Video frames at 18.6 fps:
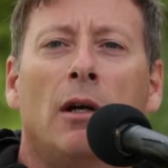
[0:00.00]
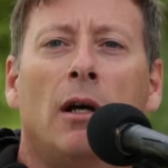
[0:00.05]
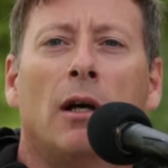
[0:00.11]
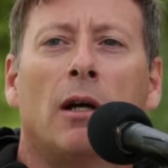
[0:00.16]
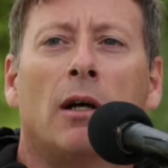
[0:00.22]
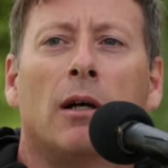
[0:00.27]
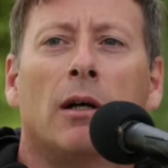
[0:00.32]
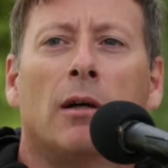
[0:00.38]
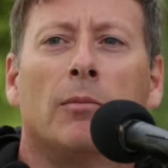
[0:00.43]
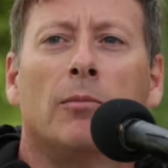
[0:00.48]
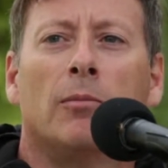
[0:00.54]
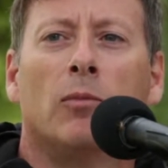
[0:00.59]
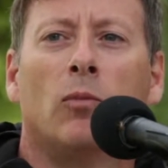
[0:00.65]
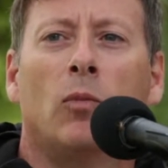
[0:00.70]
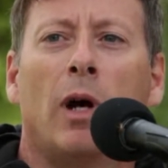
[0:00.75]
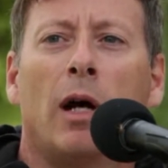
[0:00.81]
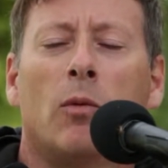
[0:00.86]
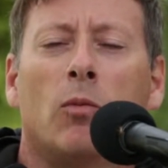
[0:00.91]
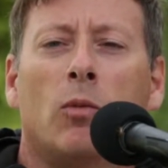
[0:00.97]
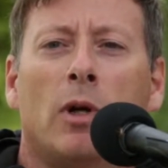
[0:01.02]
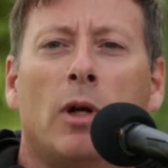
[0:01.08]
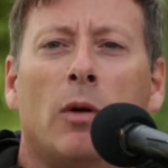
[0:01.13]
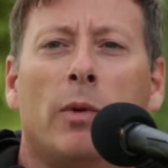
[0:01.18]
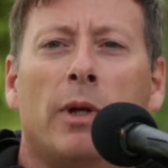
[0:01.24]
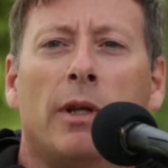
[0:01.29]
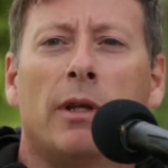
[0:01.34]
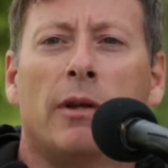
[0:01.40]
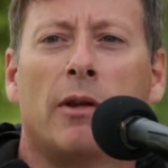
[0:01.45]
one where
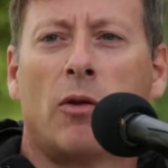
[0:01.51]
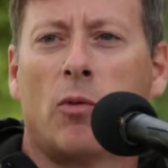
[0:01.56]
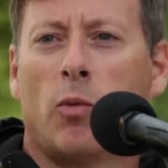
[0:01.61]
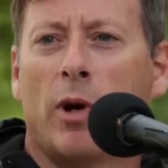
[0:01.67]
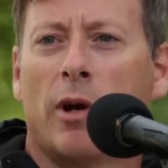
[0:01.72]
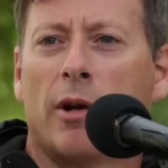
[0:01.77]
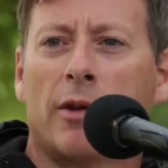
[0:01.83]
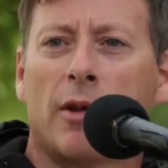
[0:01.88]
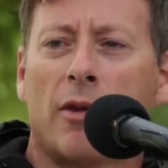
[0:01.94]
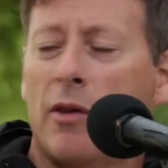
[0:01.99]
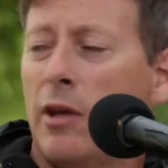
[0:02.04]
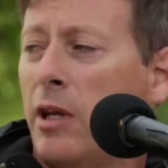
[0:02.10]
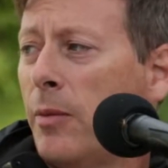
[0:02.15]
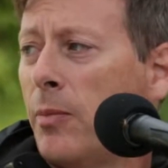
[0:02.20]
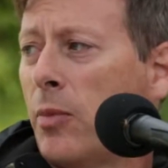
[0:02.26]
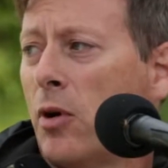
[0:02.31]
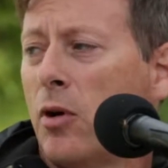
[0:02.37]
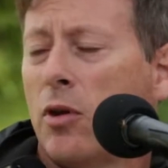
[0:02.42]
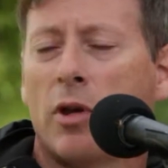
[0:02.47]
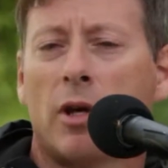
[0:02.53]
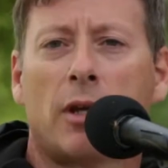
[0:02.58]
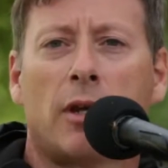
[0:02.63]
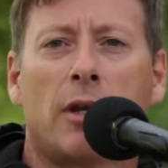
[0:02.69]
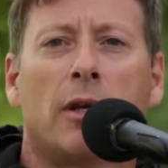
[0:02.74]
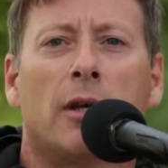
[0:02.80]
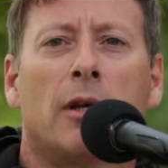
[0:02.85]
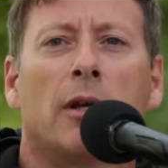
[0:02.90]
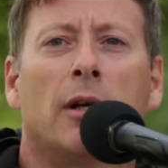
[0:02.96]
we did this Wearing the City
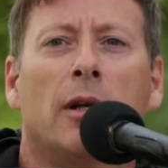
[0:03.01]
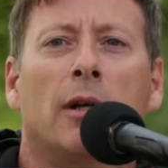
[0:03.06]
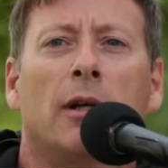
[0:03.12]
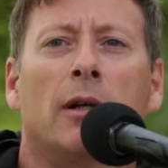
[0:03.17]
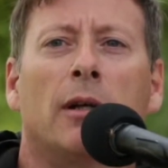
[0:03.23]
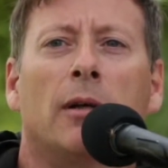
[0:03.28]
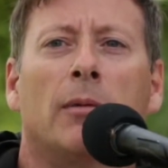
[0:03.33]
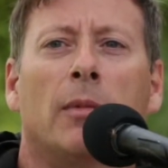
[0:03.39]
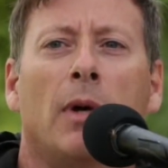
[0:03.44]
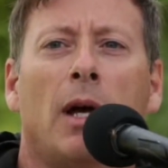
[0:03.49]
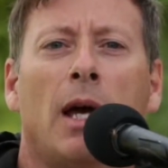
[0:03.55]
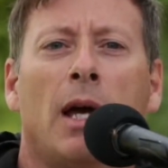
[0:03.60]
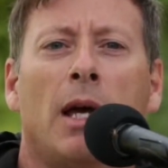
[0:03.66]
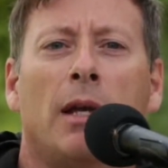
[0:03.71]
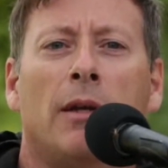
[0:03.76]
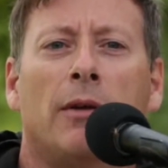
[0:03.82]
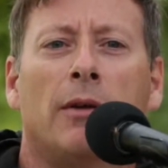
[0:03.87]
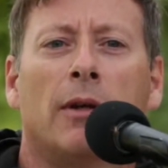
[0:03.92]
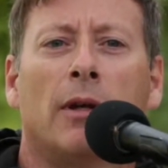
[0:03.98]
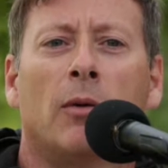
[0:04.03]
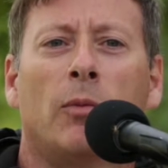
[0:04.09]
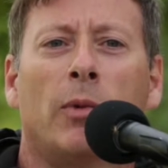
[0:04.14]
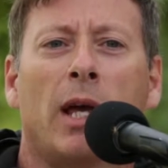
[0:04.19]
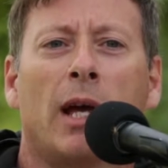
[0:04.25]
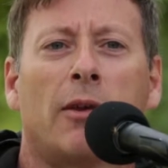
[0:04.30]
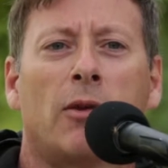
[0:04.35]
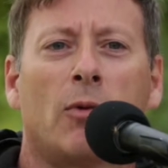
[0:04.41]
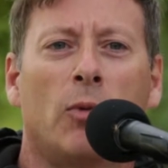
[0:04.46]
project, and
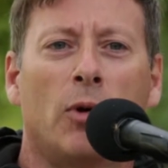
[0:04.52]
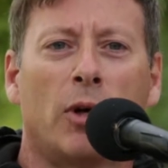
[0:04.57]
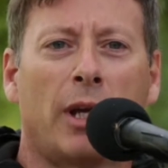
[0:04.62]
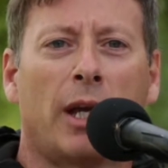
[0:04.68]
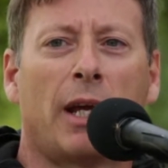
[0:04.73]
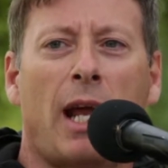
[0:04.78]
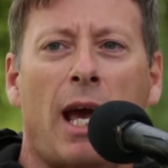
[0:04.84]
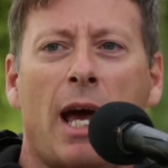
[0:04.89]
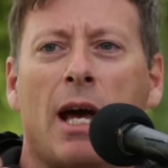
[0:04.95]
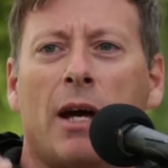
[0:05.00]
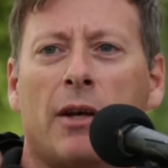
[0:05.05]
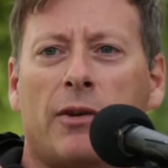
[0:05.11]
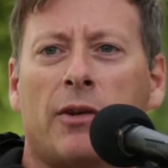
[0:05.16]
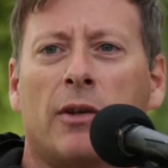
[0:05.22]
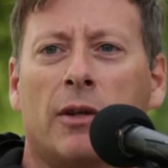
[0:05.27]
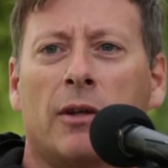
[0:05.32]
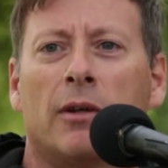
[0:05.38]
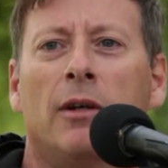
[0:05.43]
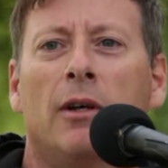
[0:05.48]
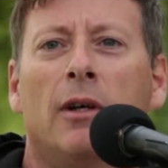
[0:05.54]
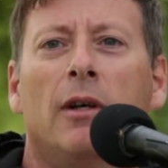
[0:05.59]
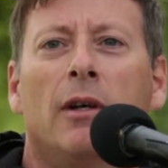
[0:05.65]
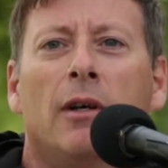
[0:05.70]
we had to work out how to